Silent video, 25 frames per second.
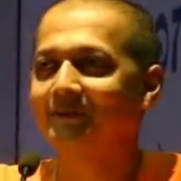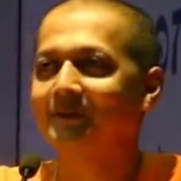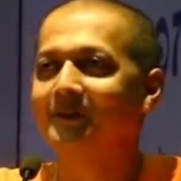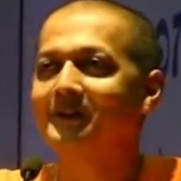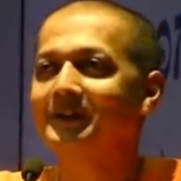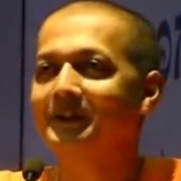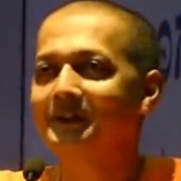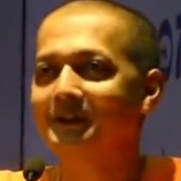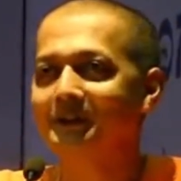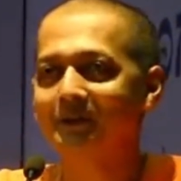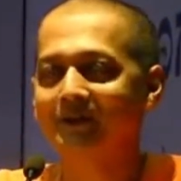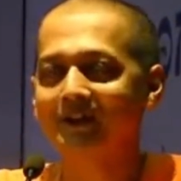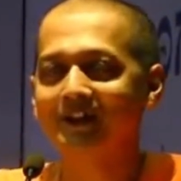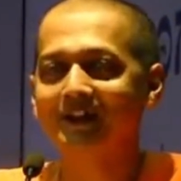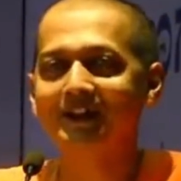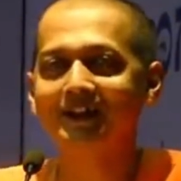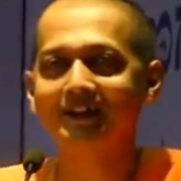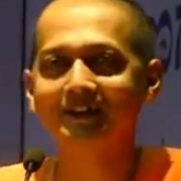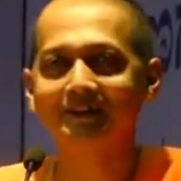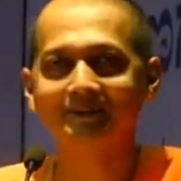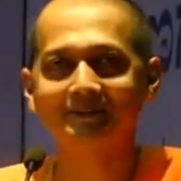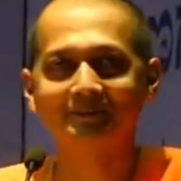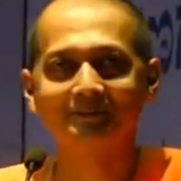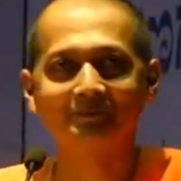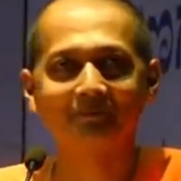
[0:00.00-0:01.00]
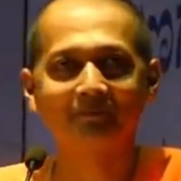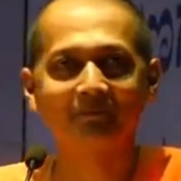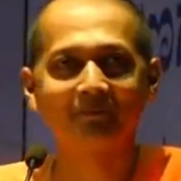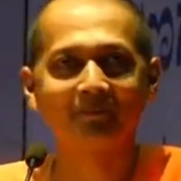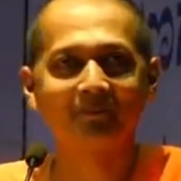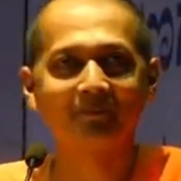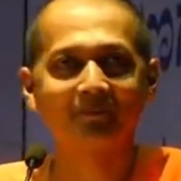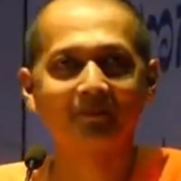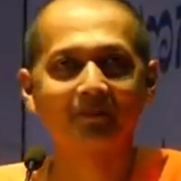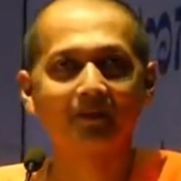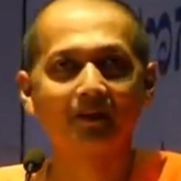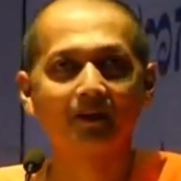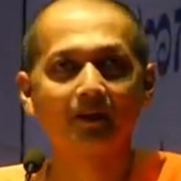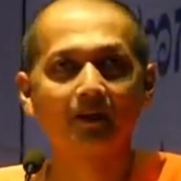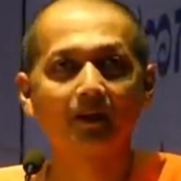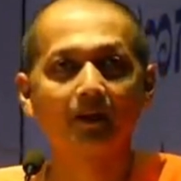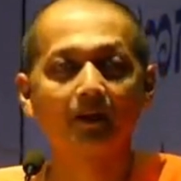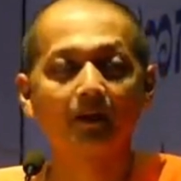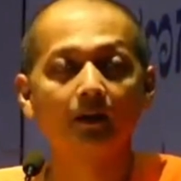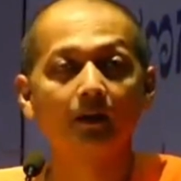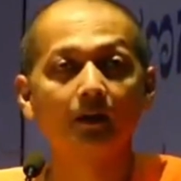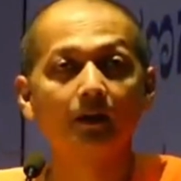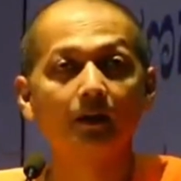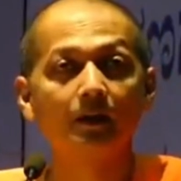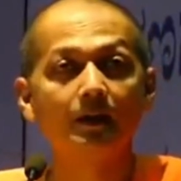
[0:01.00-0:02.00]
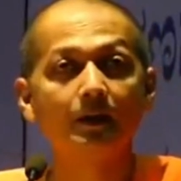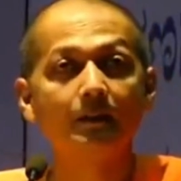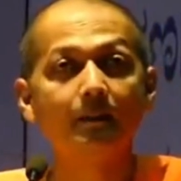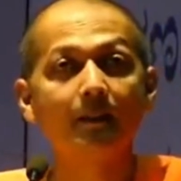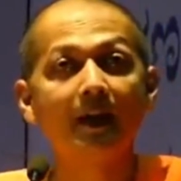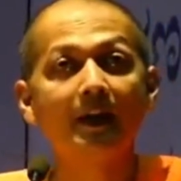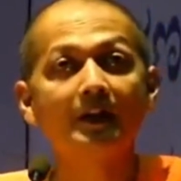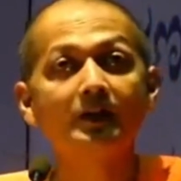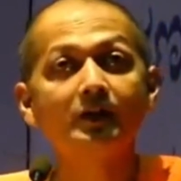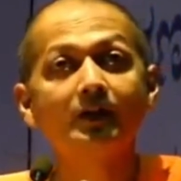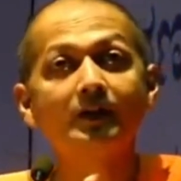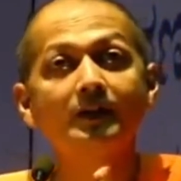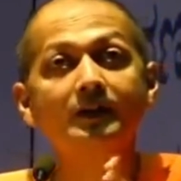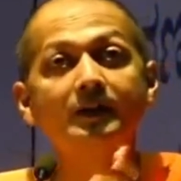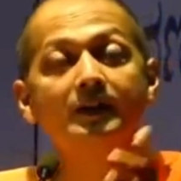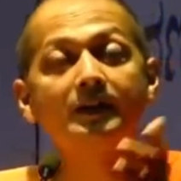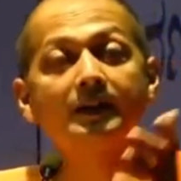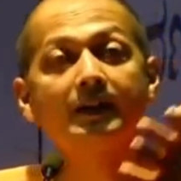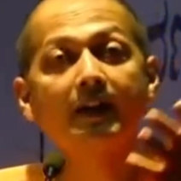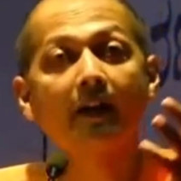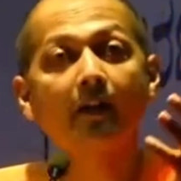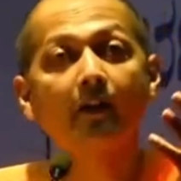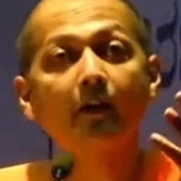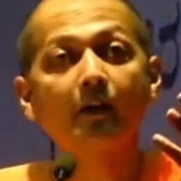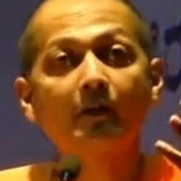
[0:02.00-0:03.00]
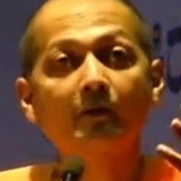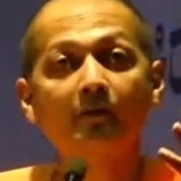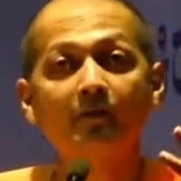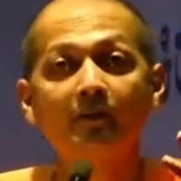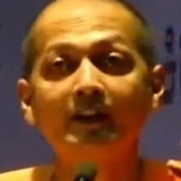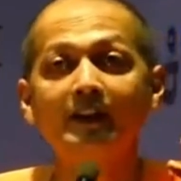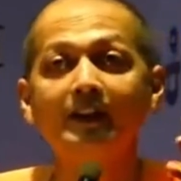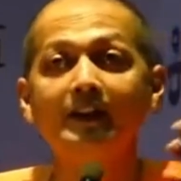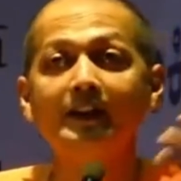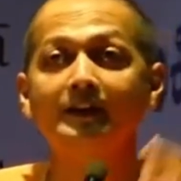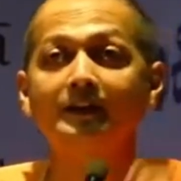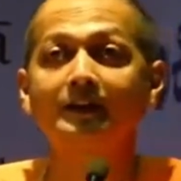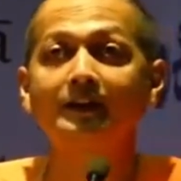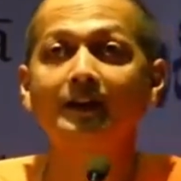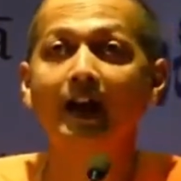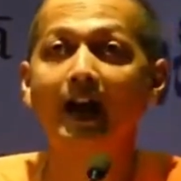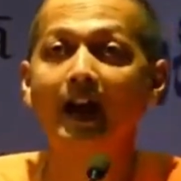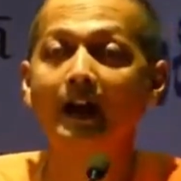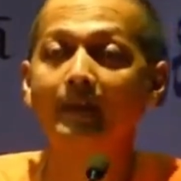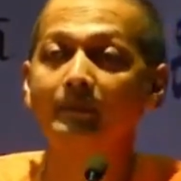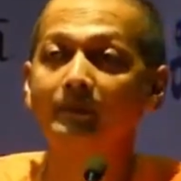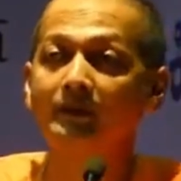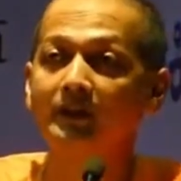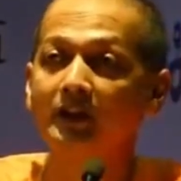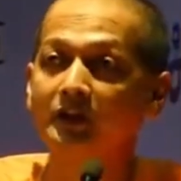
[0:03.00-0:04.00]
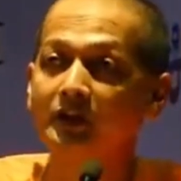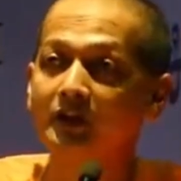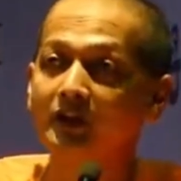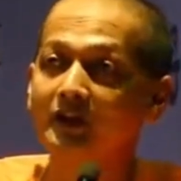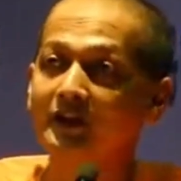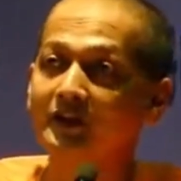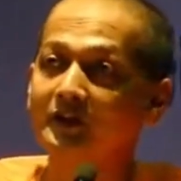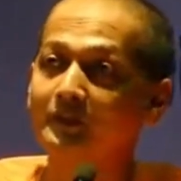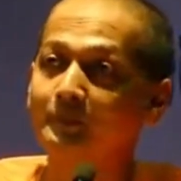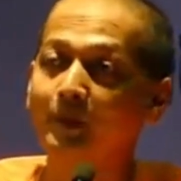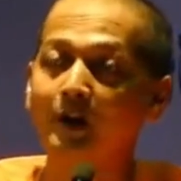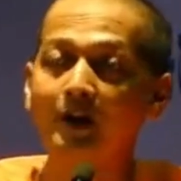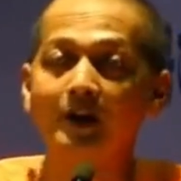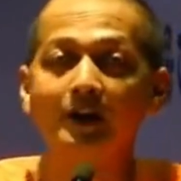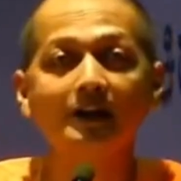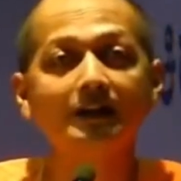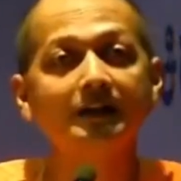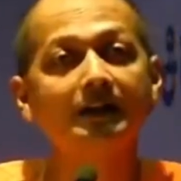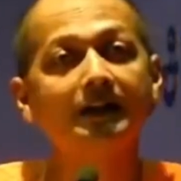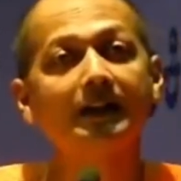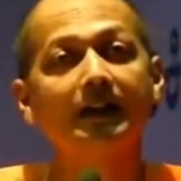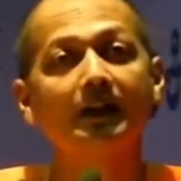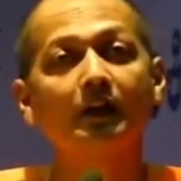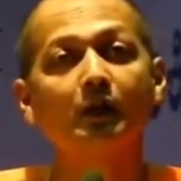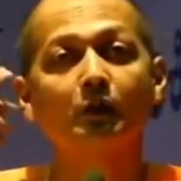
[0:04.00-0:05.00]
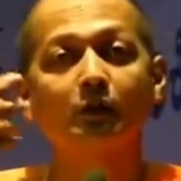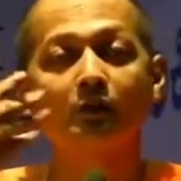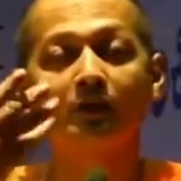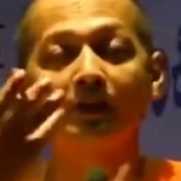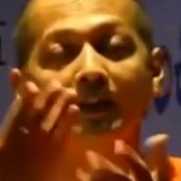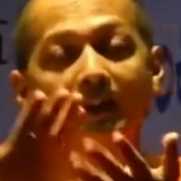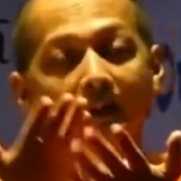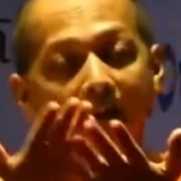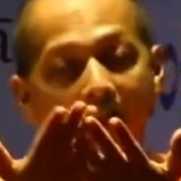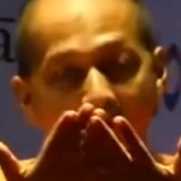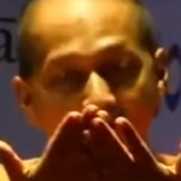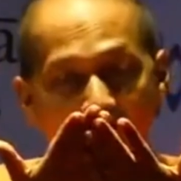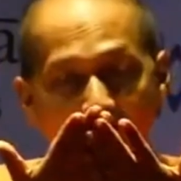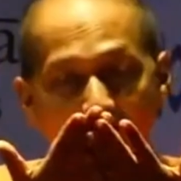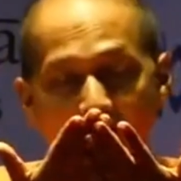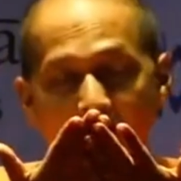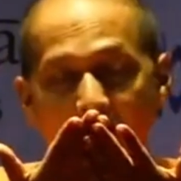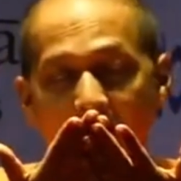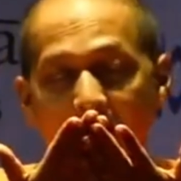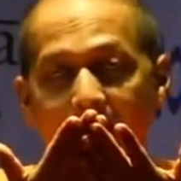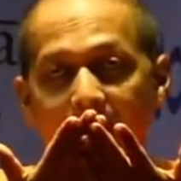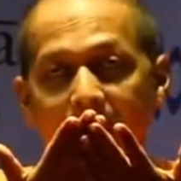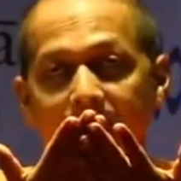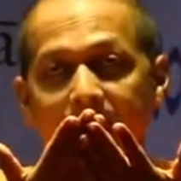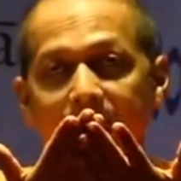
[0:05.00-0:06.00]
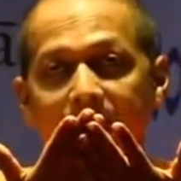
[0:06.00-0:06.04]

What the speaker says: What are you reading? Imagine, he cannot feel it. I am touching his body, he cannot feel it, he is studying.